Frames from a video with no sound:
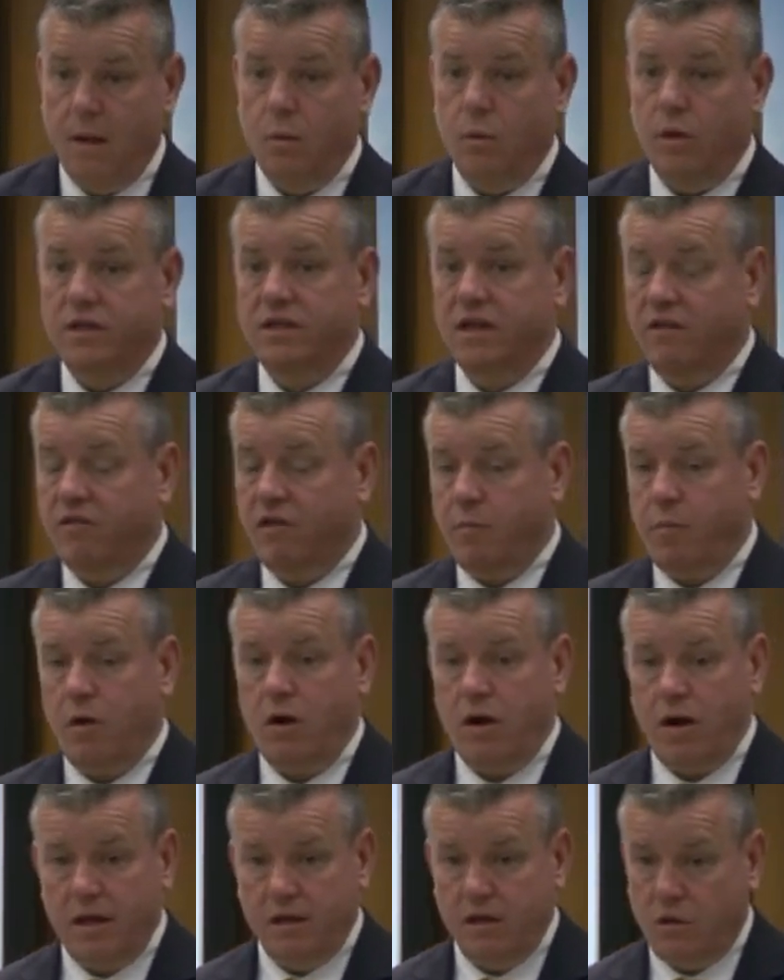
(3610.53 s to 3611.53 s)
Whichever
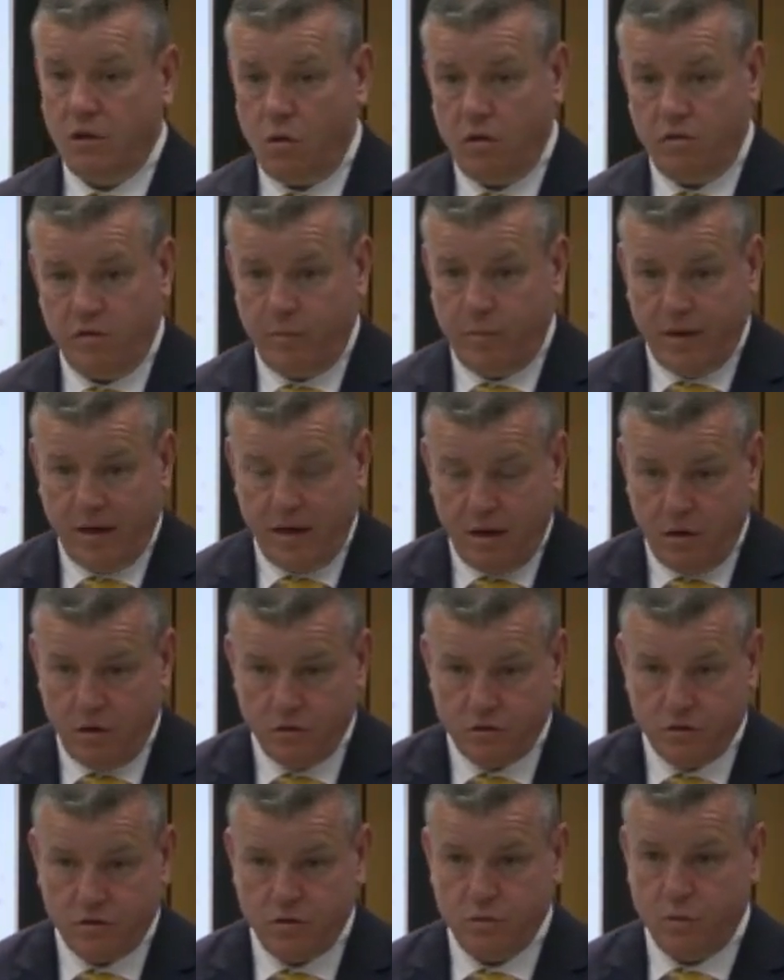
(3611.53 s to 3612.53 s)
party in the Court of Appeal
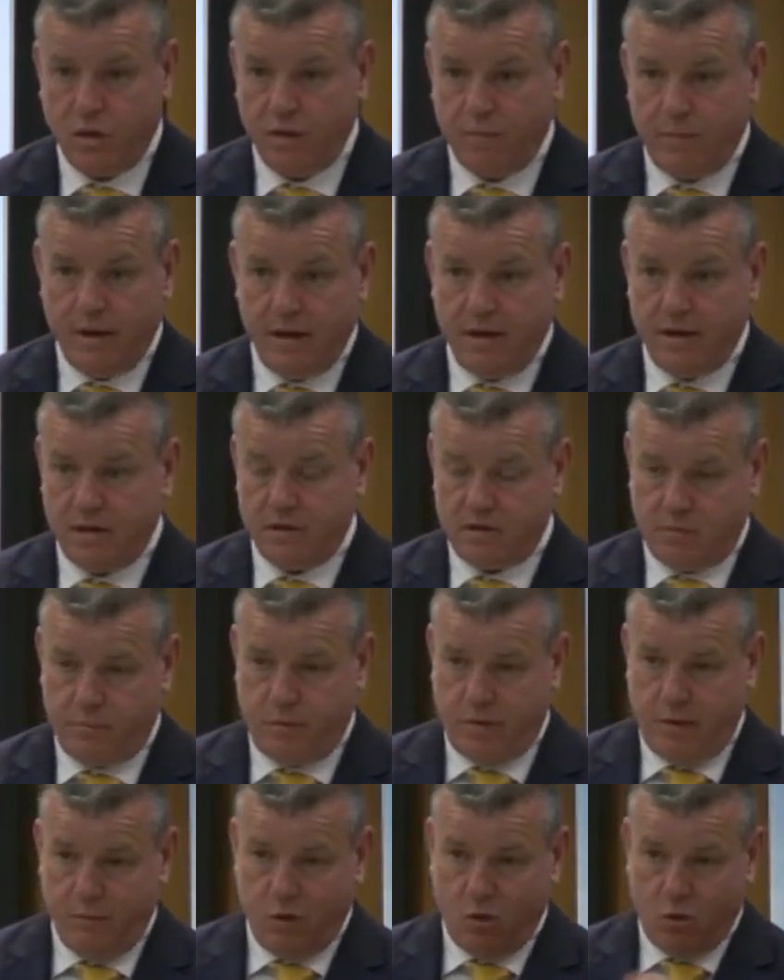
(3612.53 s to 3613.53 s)
loses will appeal to the
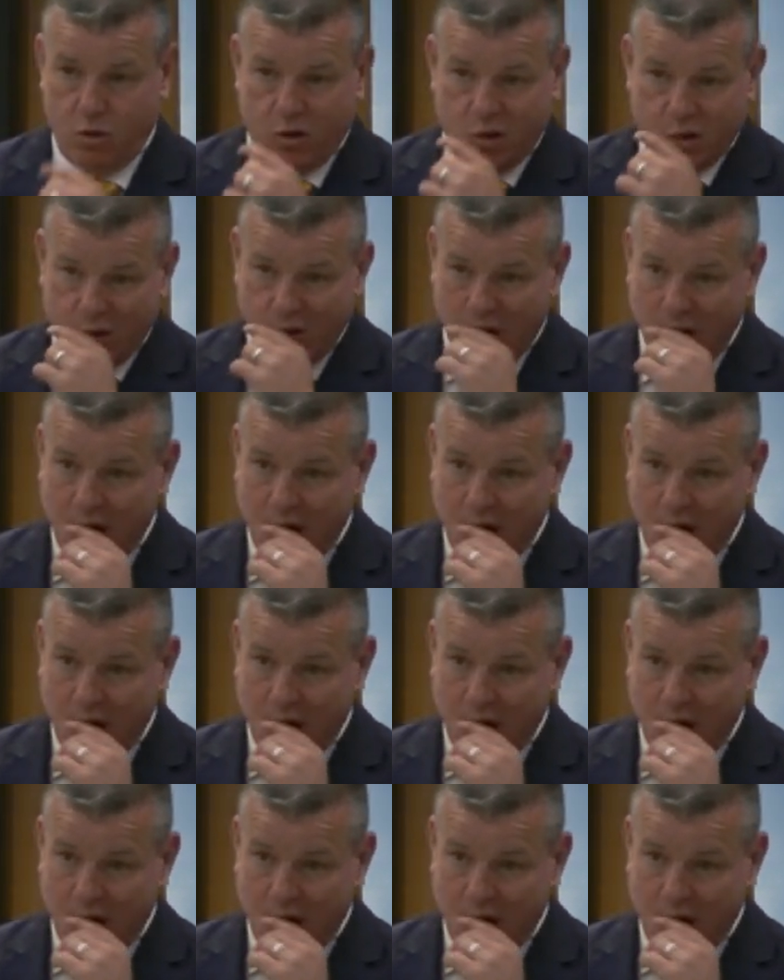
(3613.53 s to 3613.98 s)
Supreme Court.